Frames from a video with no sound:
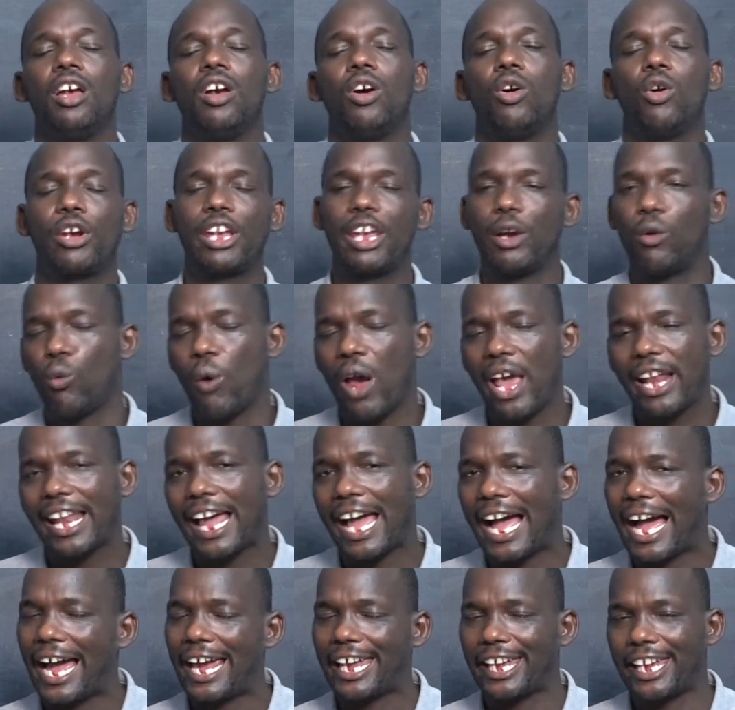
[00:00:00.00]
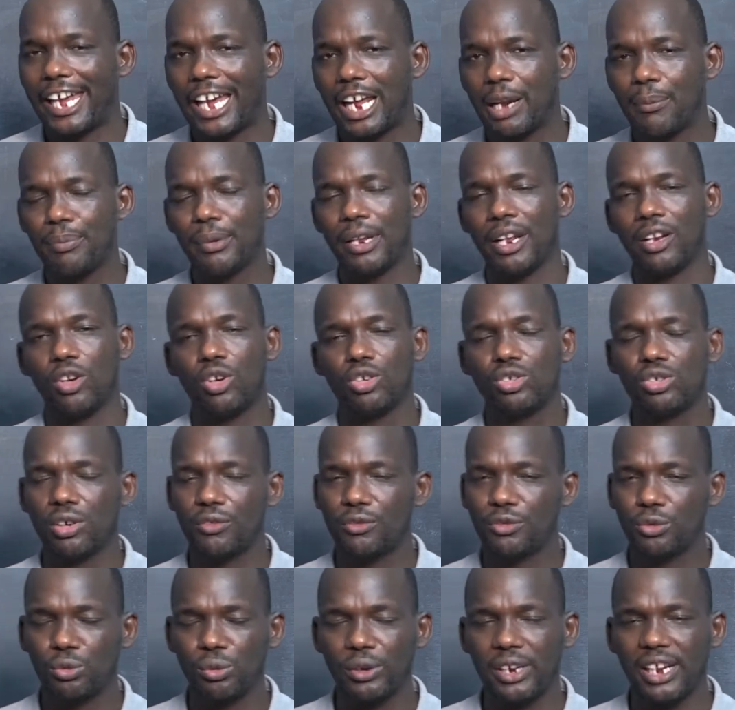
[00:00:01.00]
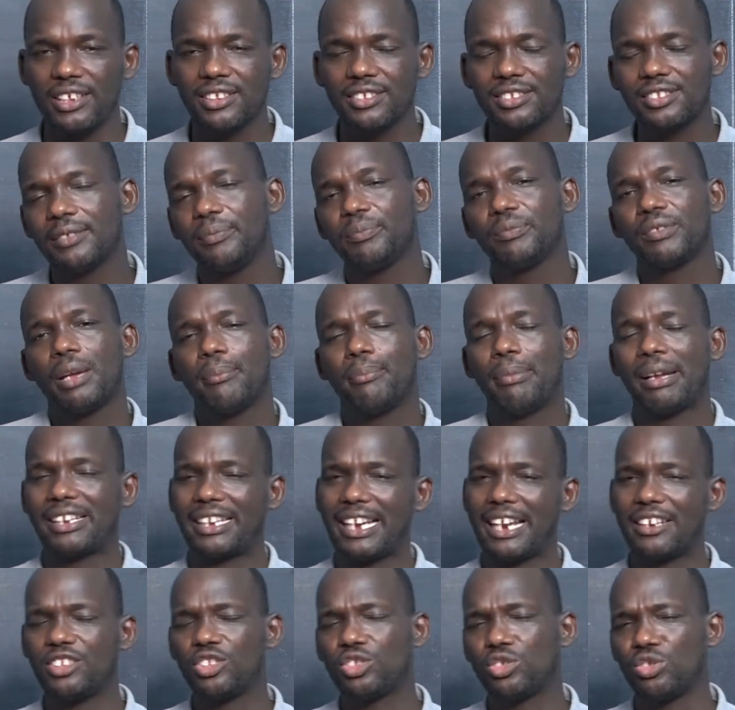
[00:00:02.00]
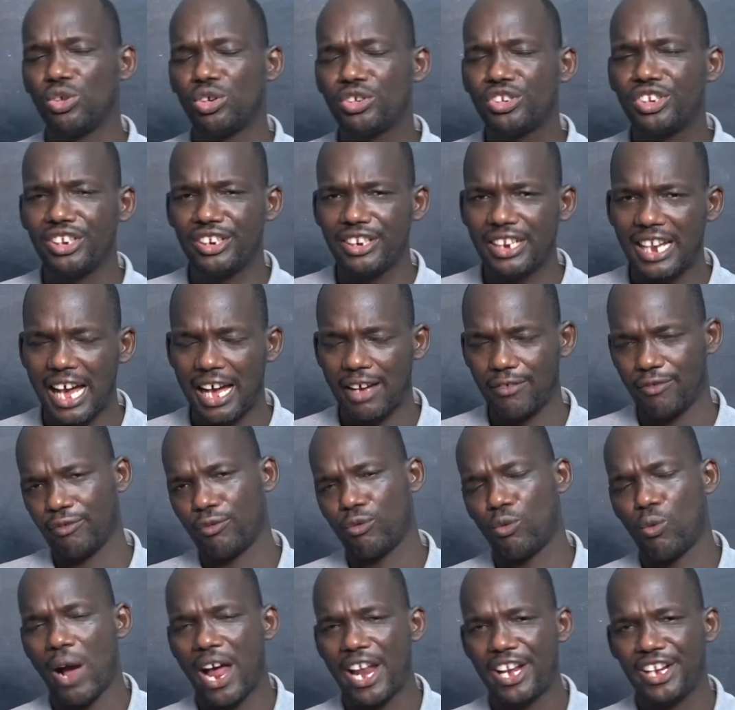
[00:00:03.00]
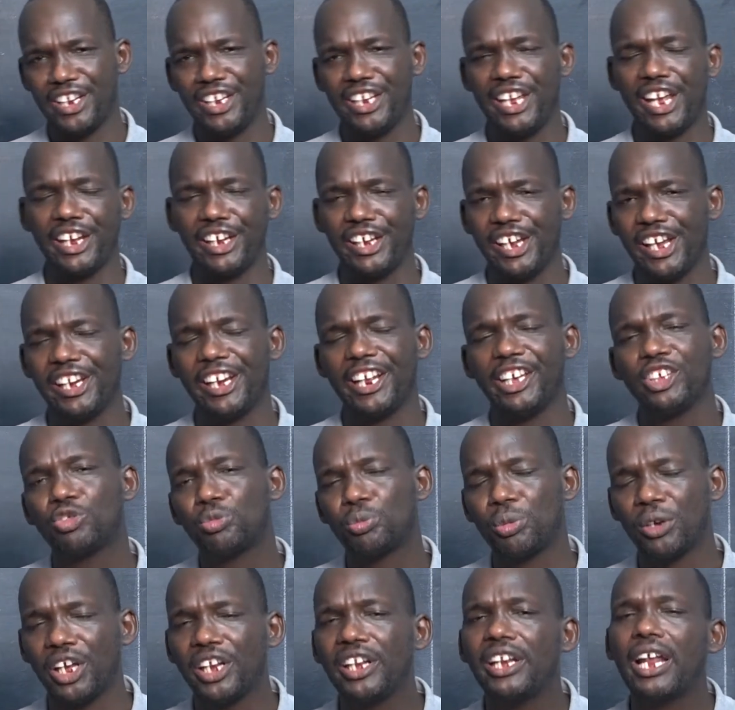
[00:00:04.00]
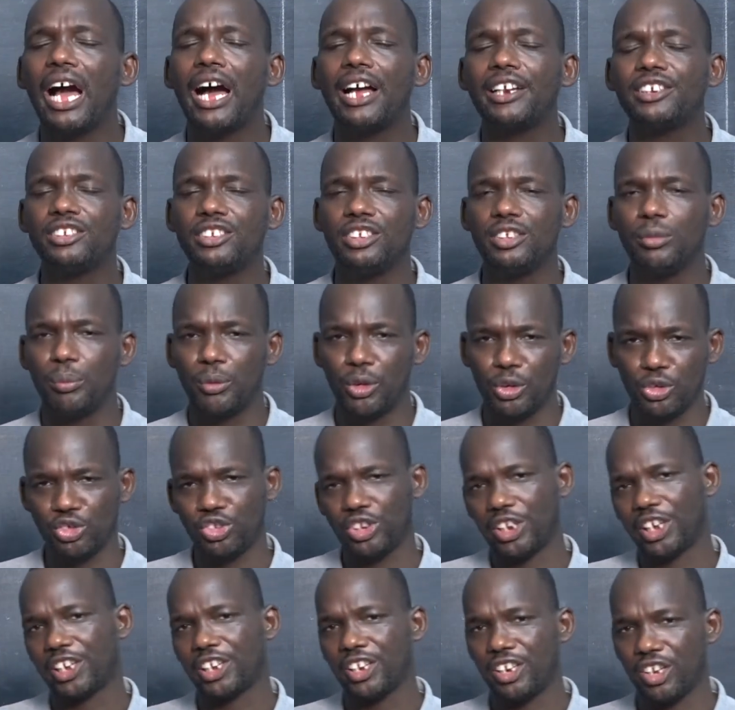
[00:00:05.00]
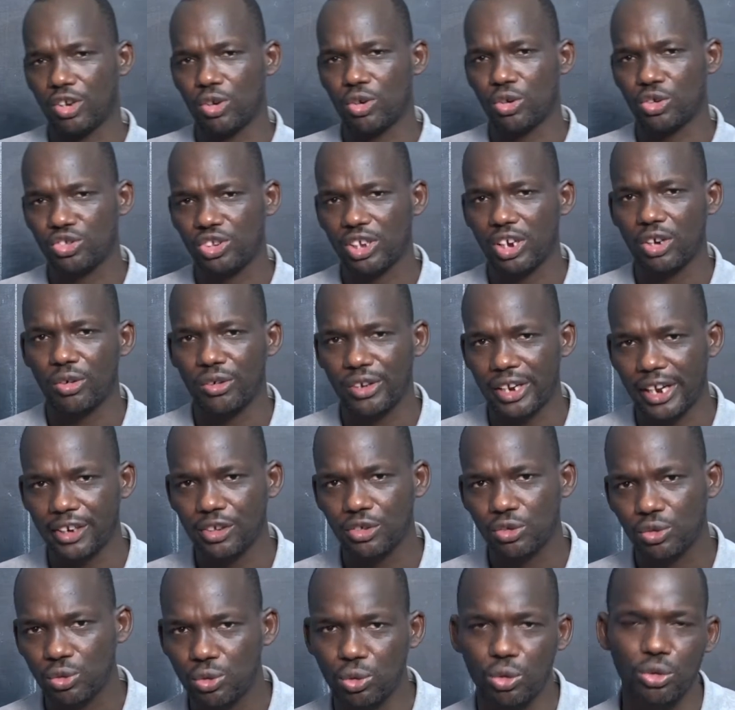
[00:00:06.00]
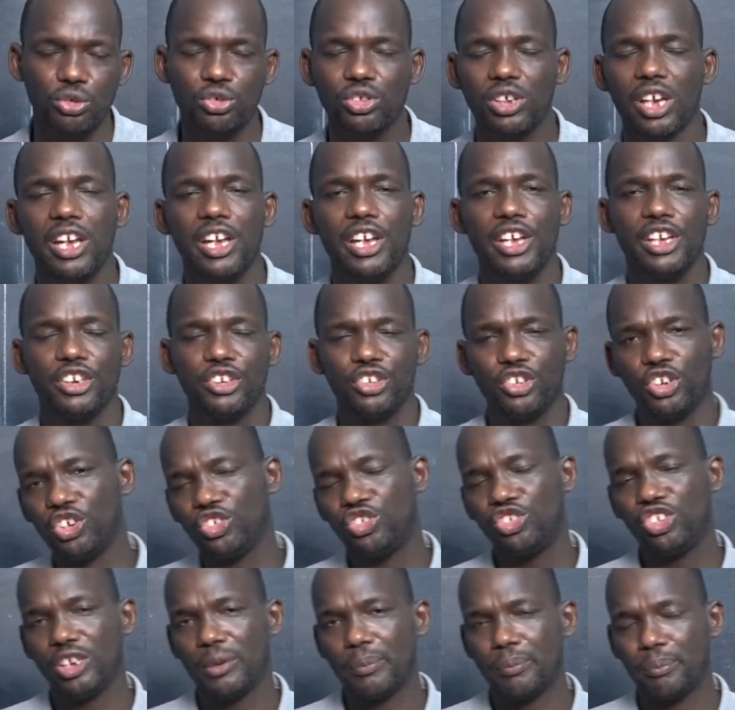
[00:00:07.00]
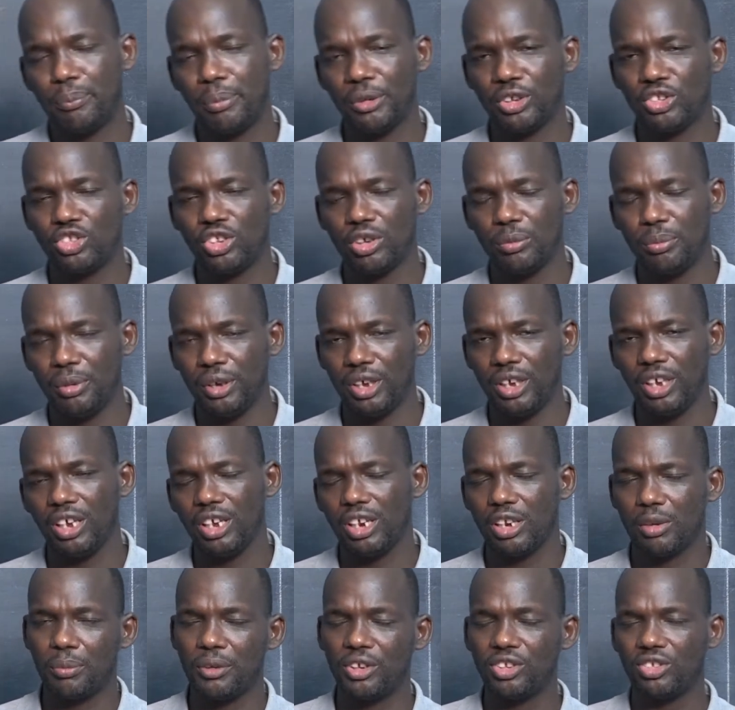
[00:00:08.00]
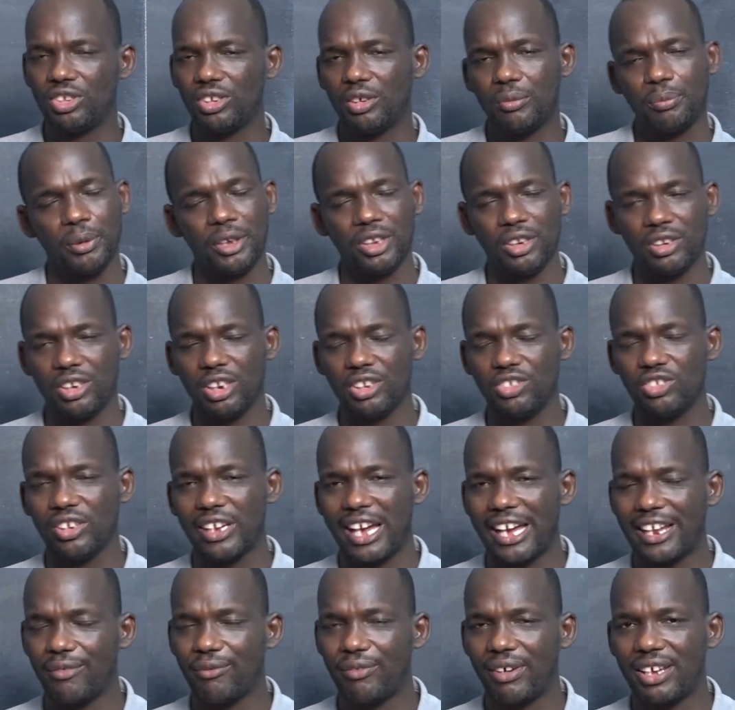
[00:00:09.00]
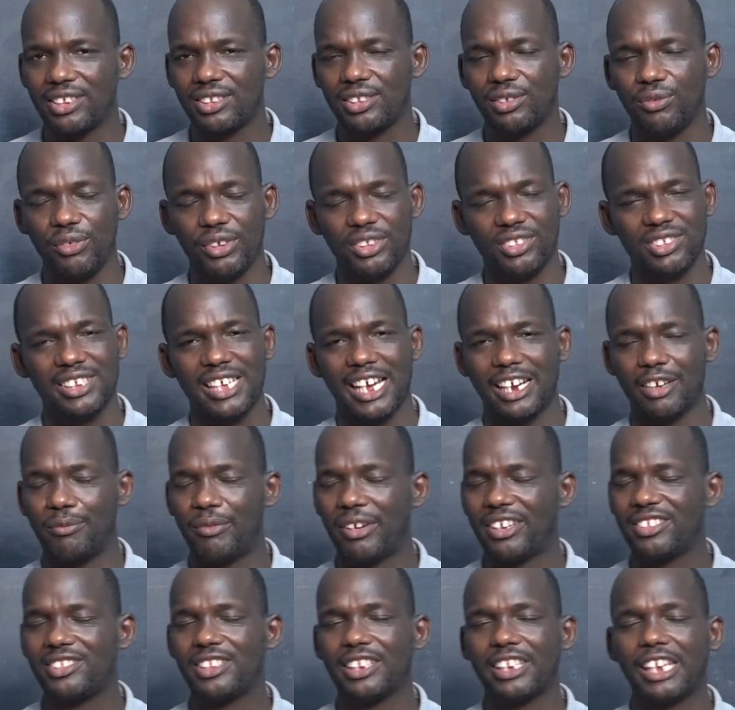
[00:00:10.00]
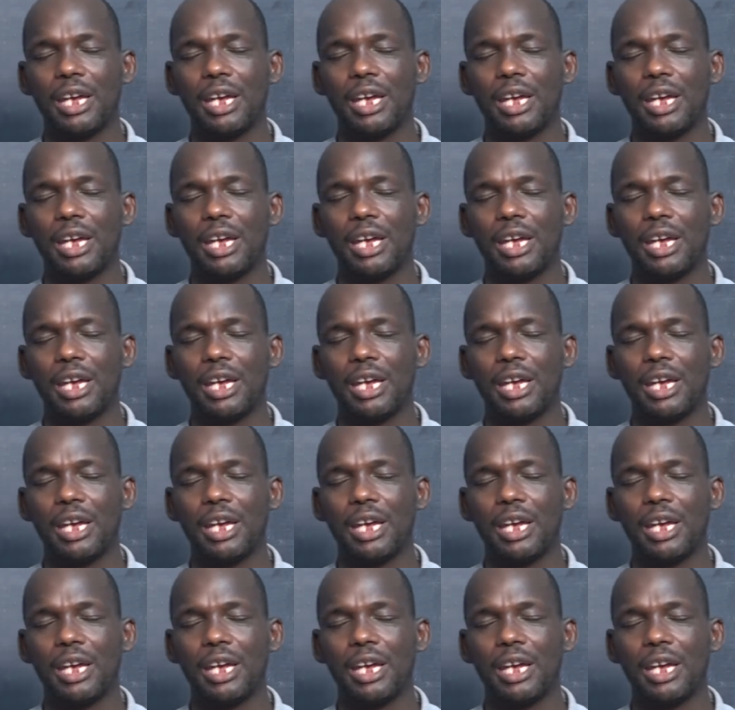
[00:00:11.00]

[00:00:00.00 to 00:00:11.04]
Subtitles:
Okay, well, I helped a lot of students, but that's not enough. 1 year again, I spent at the most technical secondary schools teaching PCB, it means teaching advanced physics, advanced